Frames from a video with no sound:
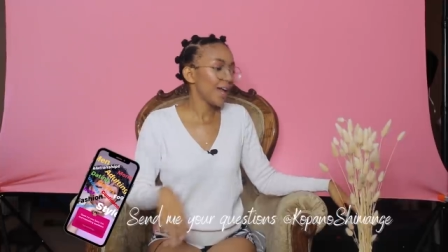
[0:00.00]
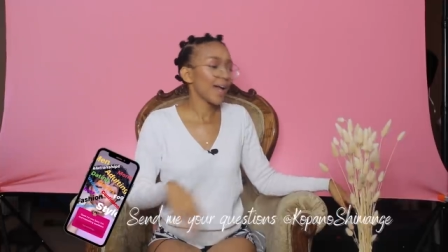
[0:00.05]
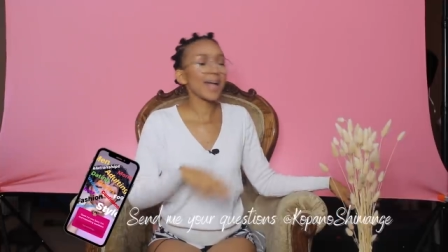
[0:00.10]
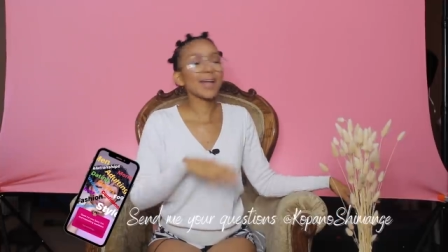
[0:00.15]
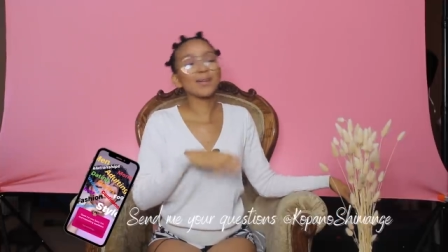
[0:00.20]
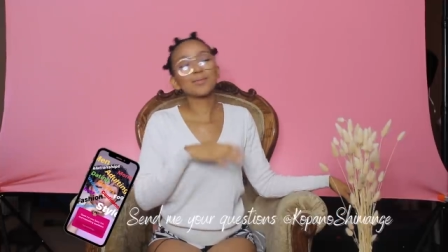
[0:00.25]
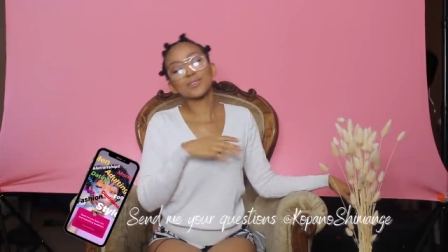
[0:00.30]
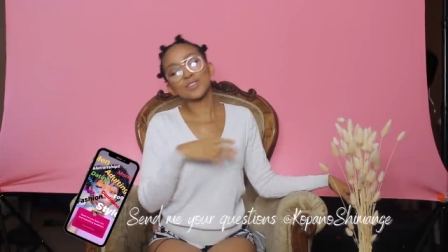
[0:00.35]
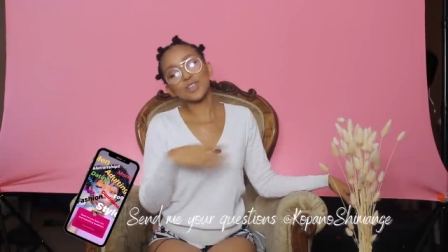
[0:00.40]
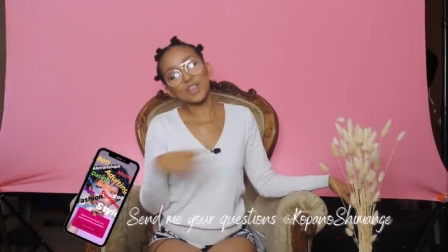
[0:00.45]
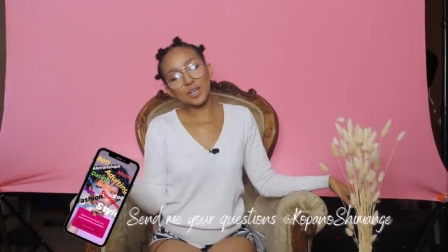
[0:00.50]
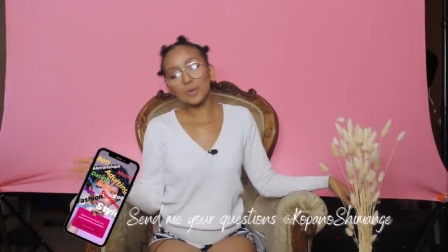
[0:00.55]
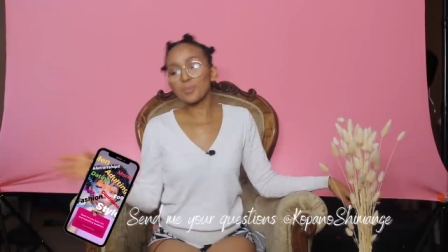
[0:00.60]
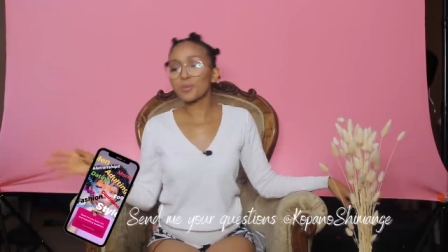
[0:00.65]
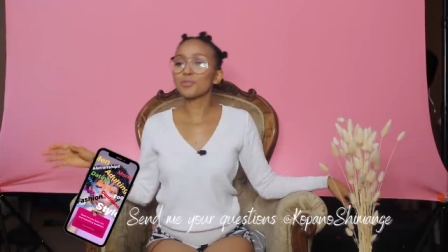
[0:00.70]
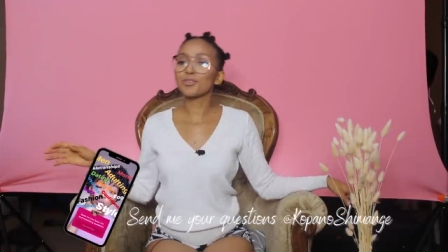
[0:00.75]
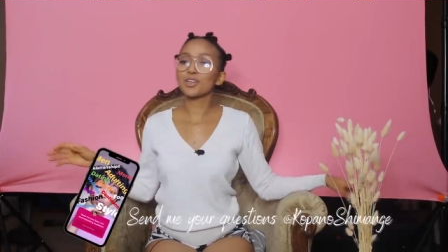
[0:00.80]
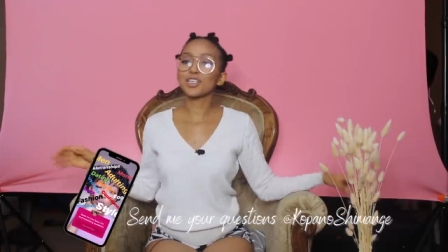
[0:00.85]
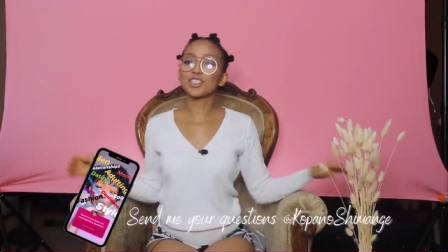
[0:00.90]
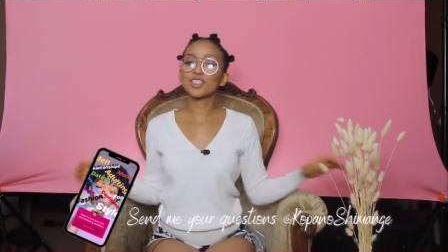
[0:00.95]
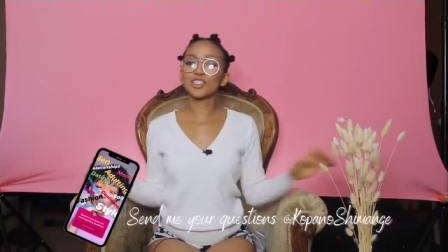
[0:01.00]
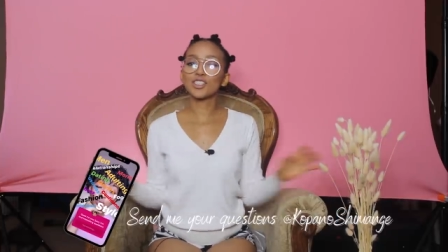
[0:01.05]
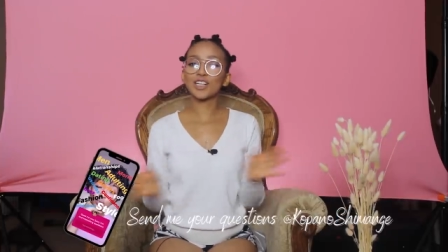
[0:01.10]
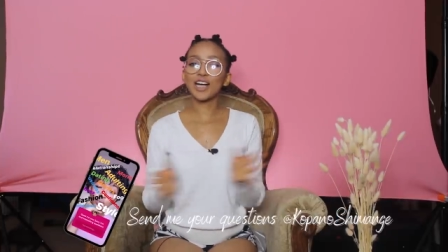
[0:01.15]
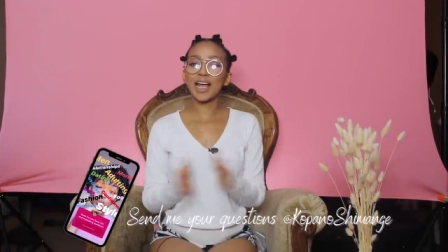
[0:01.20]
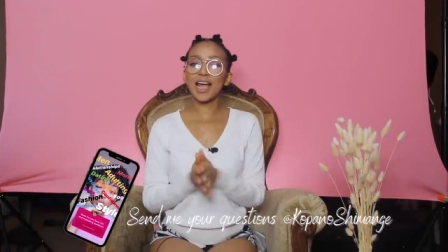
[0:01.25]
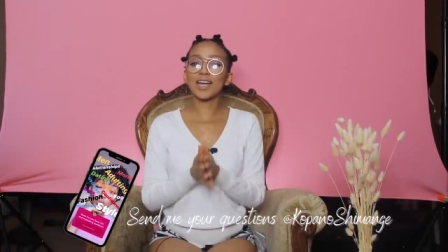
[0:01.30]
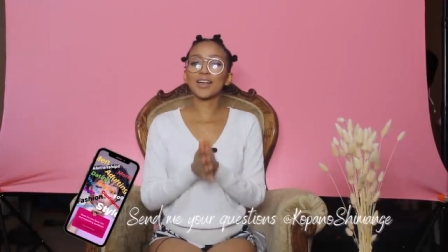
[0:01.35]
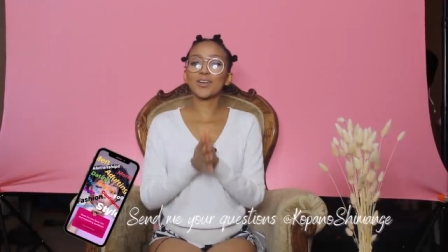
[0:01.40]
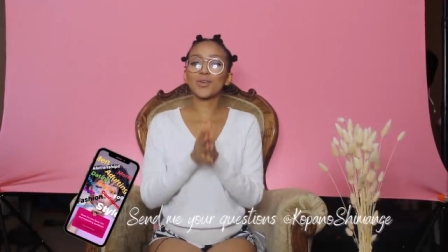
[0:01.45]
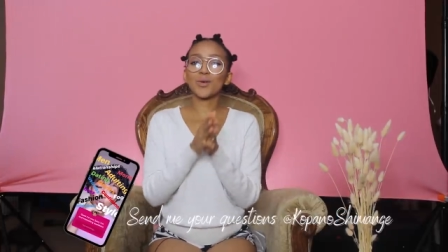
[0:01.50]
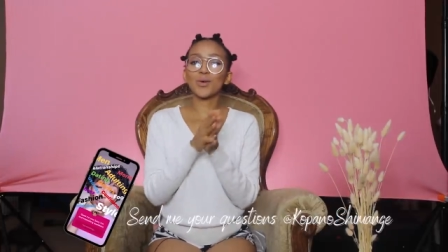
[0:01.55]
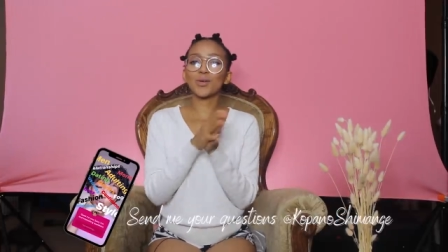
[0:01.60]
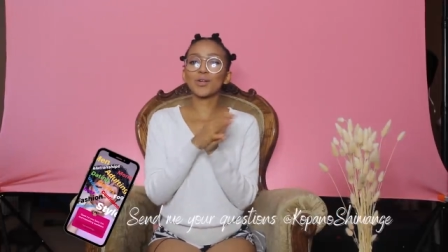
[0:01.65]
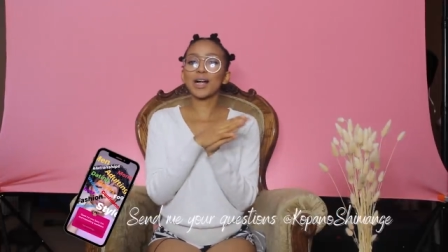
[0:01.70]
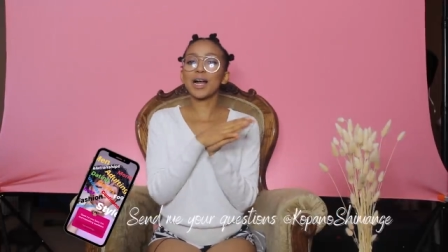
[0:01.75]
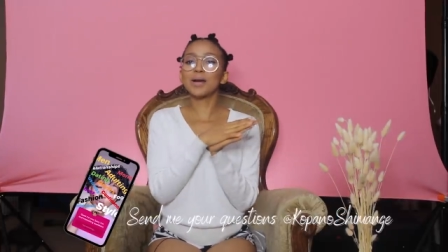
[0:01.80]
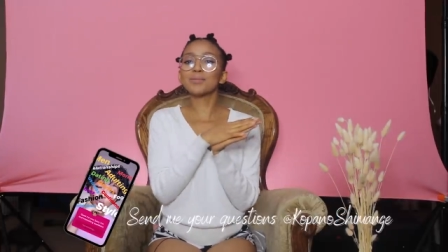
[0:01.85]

I am not a professional at all.